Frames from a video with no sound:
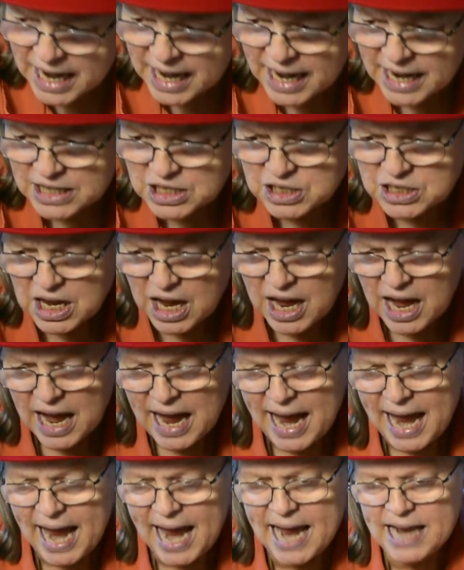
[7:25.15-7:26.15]
it's
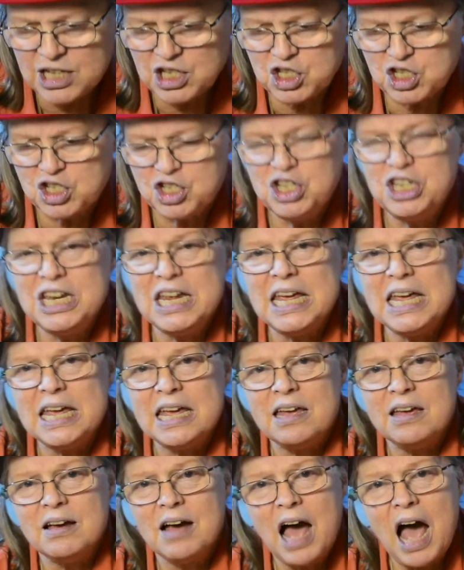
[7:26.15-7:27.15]
HD,